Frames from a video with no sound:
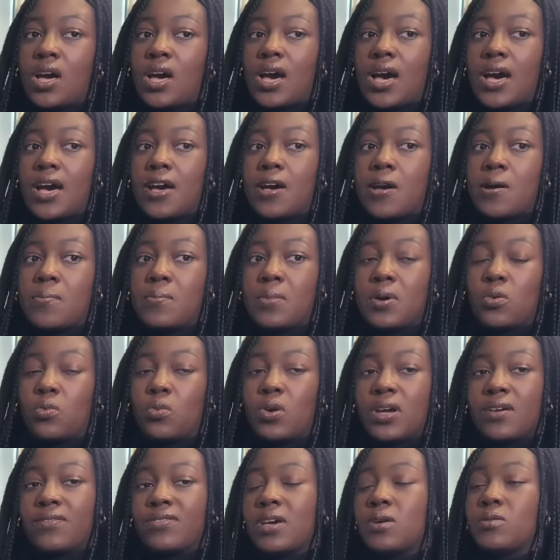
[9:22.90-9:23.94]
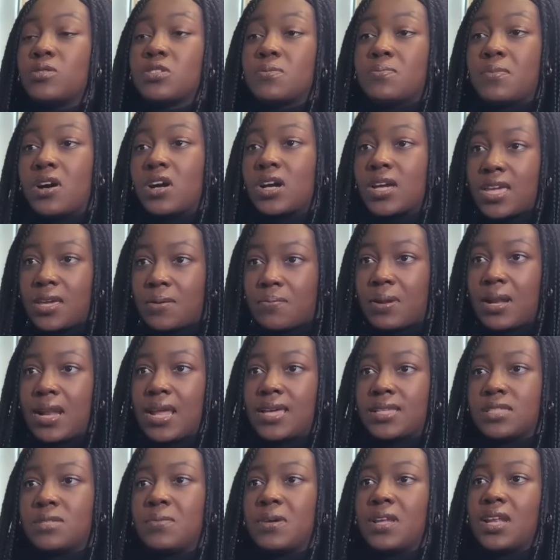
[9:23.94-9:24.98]
what if there was a
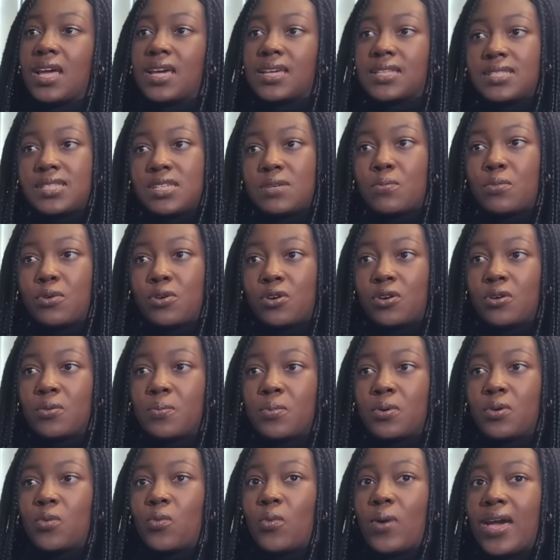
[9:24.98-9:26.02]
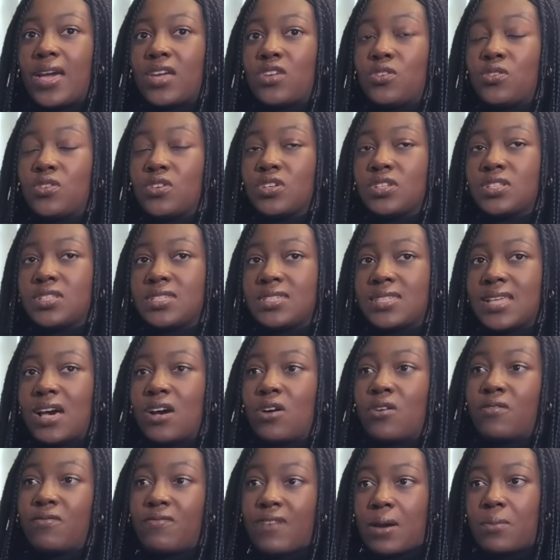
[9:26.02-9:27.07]
marketplace, a bit like Depop, where you could
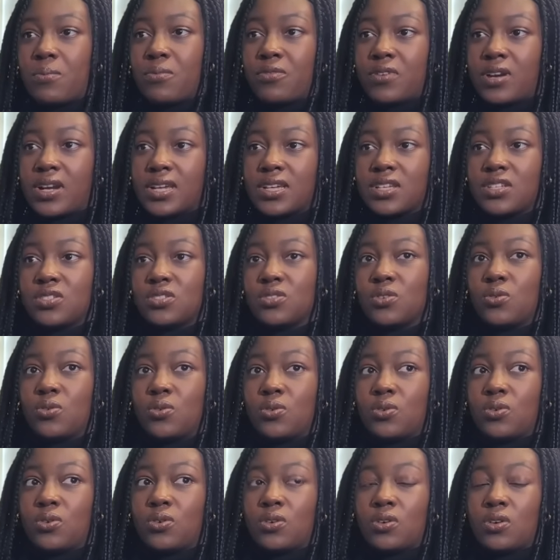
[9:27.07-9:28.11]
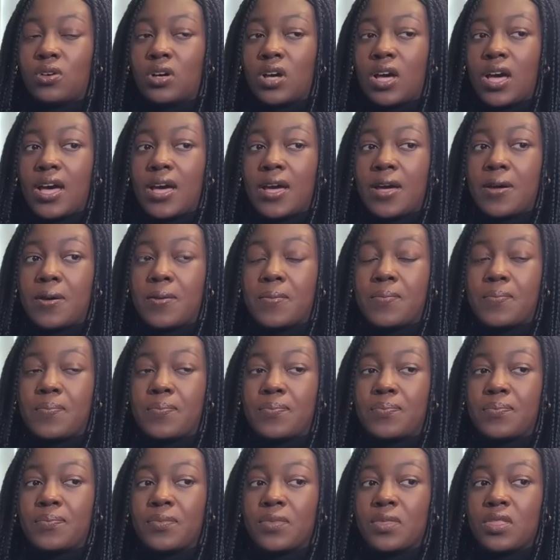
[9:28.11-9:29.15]
sell fabrics, or
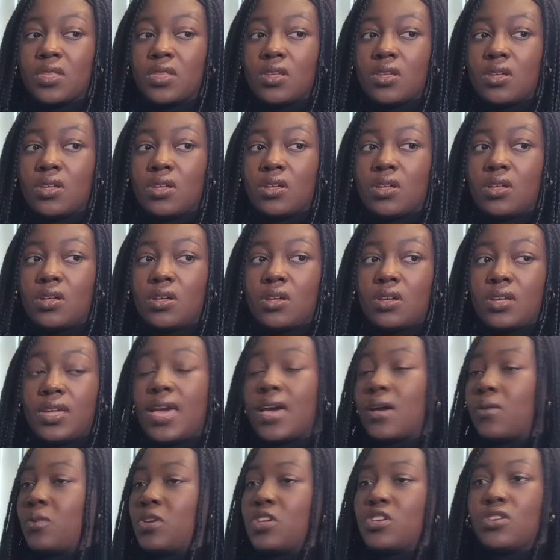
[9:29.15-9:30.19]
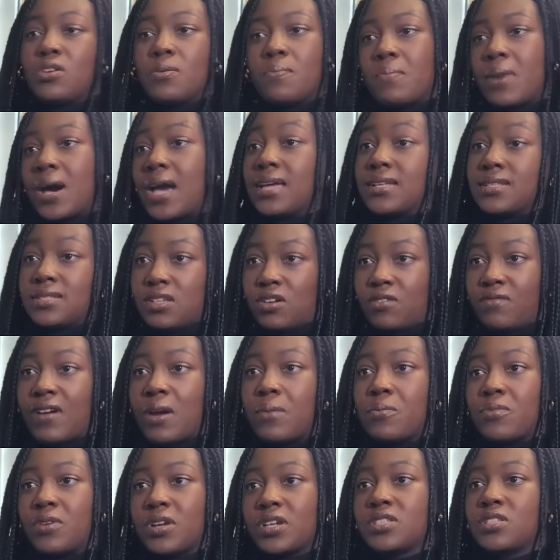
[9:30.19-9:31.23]
where you can buy and sell
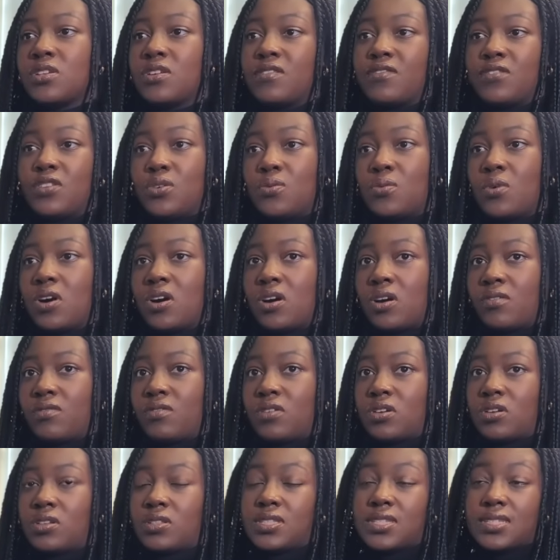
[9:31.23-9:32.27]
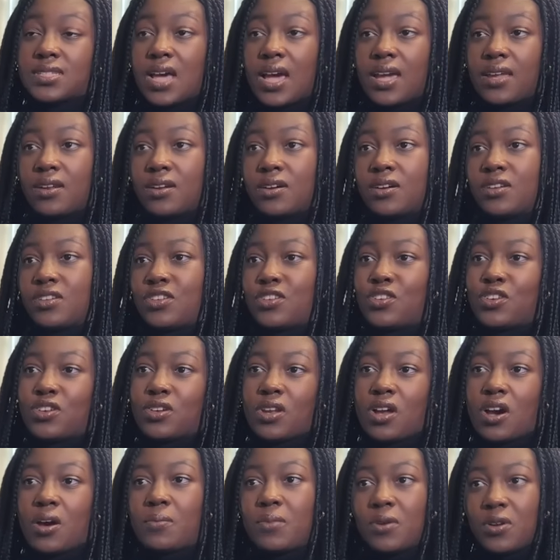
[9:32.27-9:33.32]
fabrics. So if you are a designer, you can
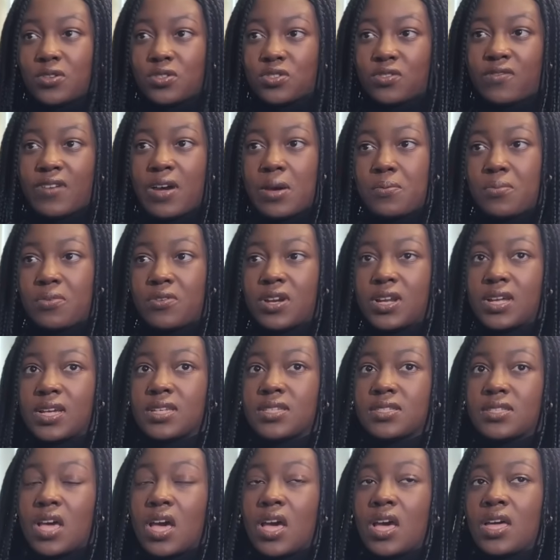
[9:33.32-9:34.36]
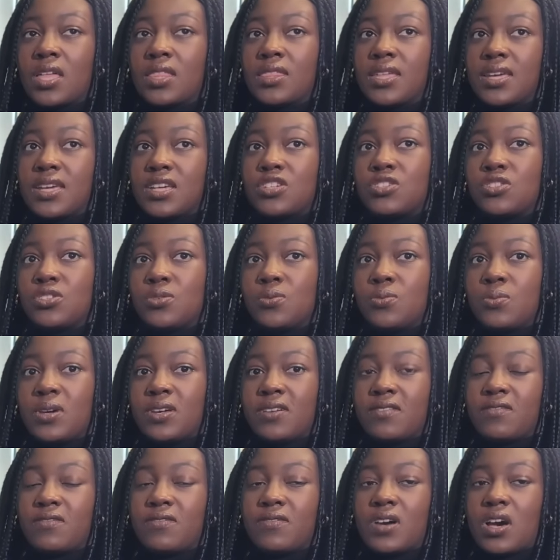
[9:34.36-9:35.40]
upload your fabrics. The issue
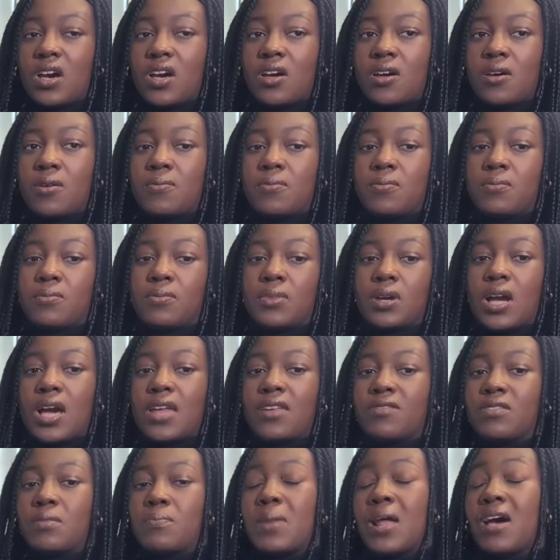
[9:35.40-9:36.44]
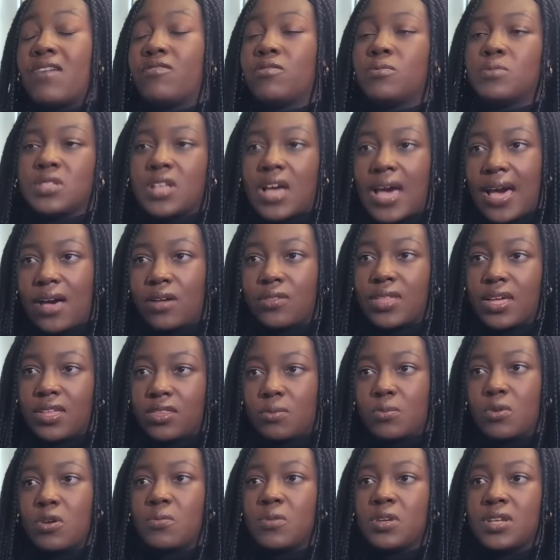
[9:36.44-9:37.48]
with kind of the platforms that are out there at the
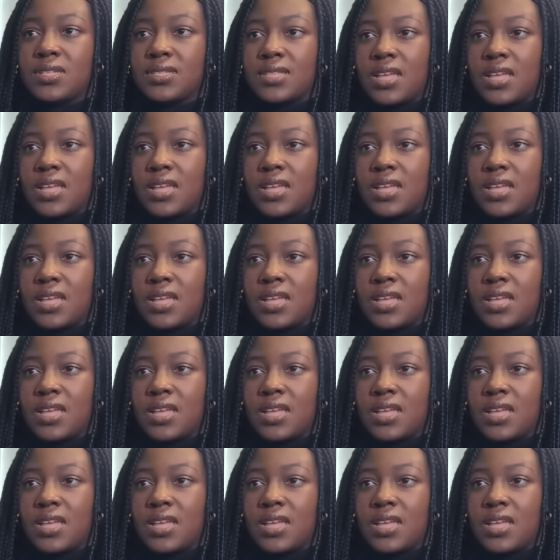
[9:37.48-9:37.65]
moment is